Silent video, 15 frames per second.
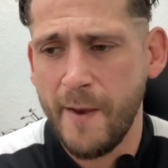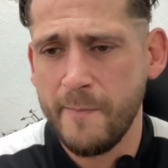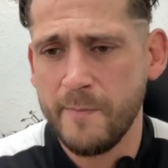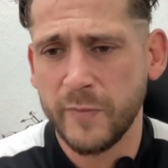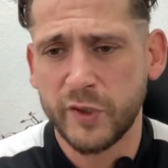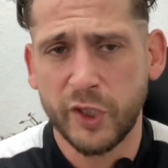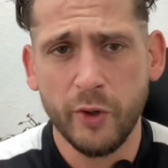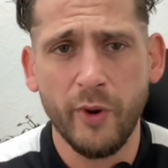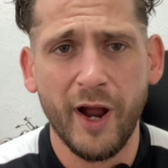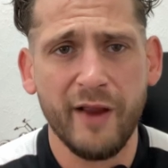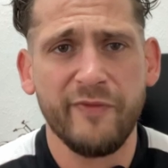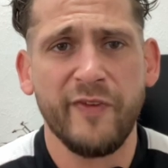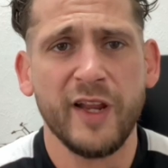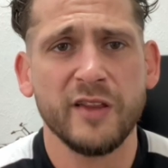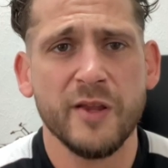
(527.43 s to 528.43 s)
Do I
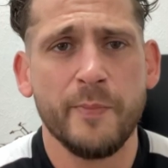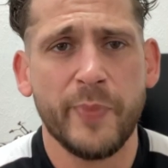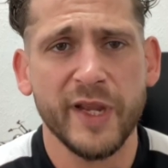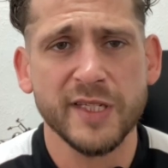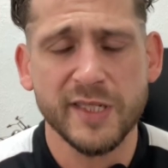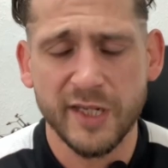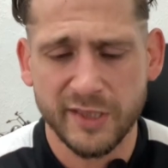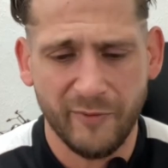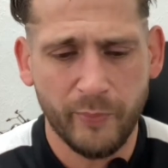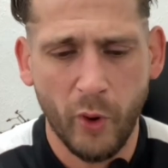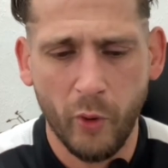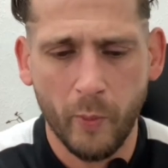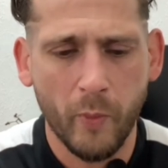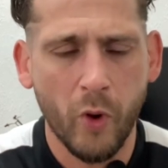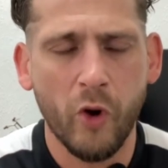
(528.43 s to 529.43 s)
think the business, I
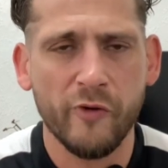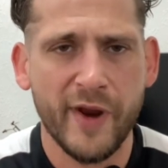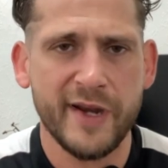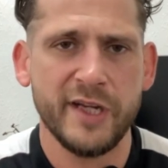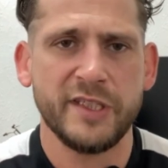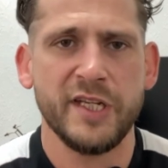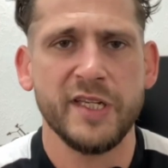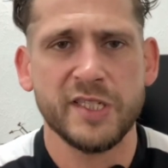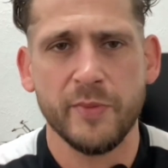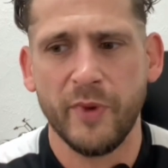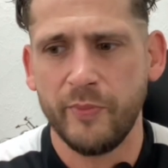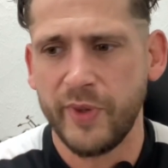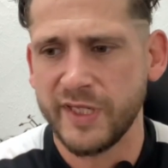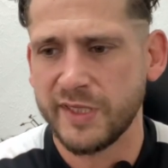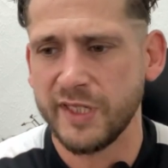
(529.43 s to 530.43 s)
put more energy into my
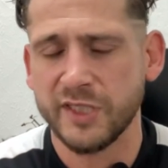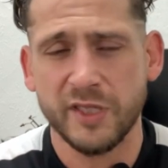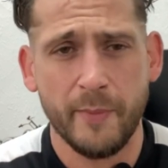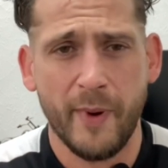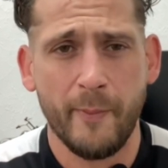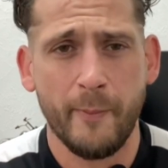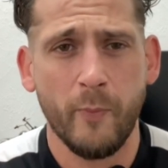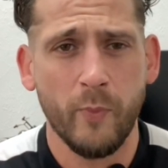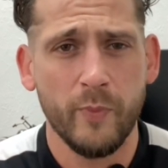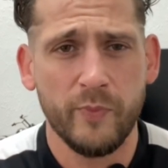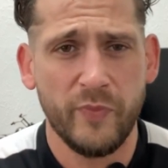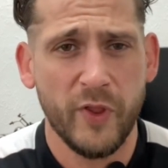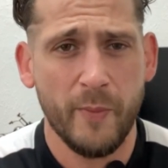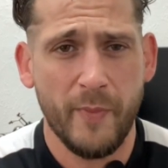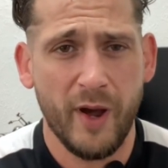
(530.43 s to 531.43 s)
business than
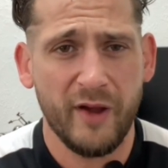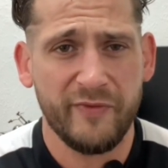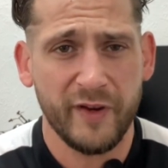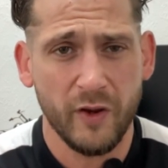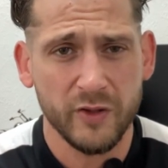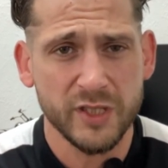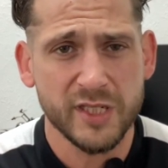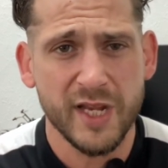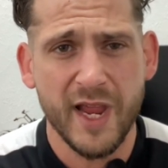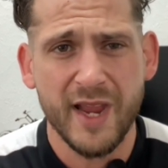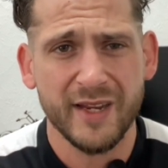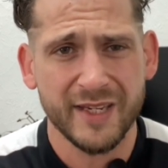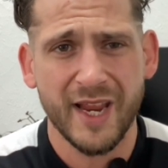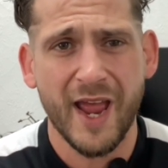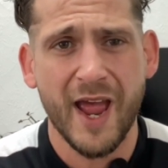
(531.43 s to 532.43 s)
my
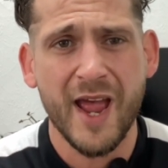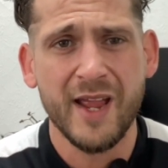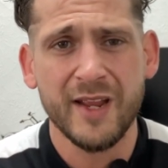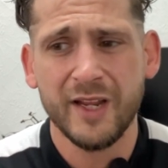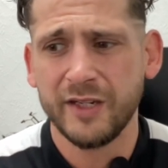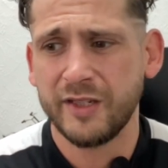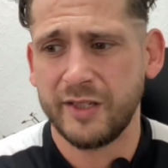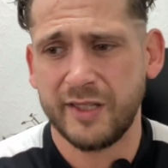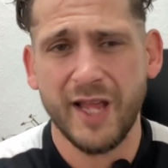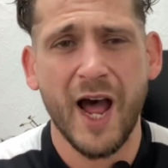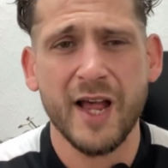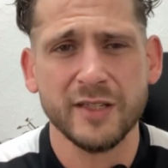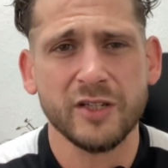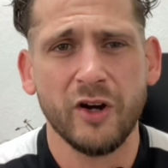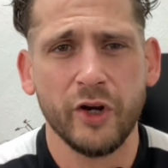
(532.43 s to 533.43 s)
fiance? Yeah, that
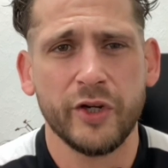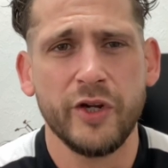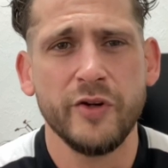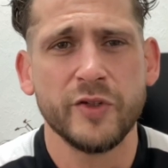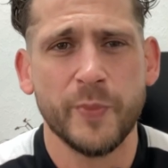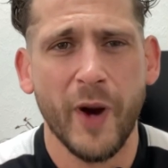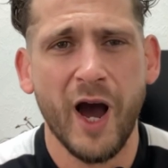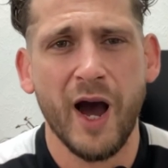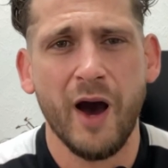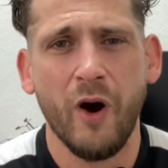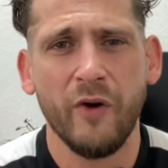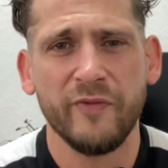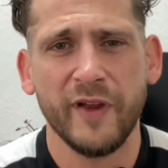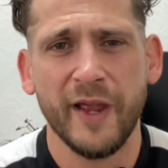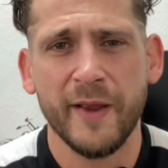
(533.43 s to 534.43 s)
has got a huge part
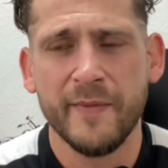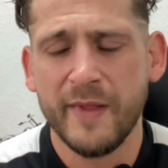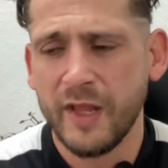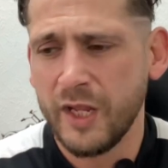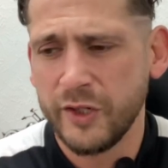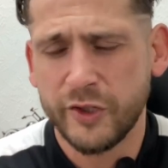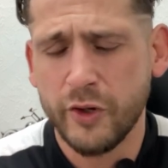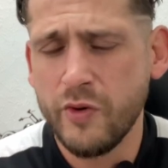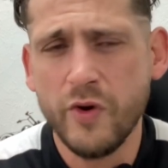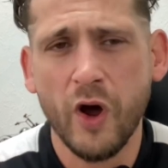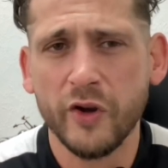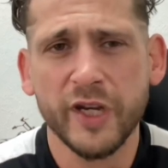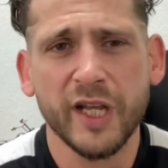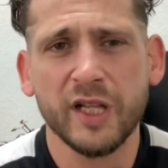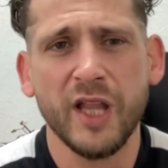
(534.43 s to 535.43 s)
of it. Do not
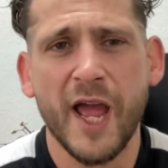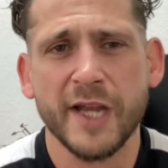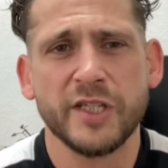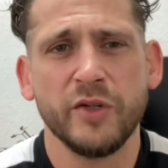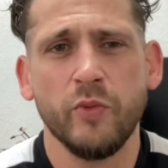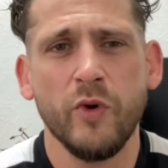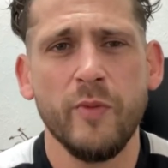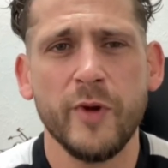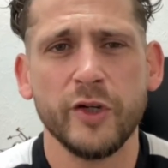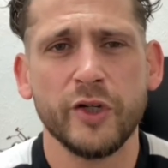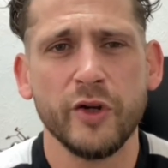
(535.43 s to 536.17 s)
neglect your woman.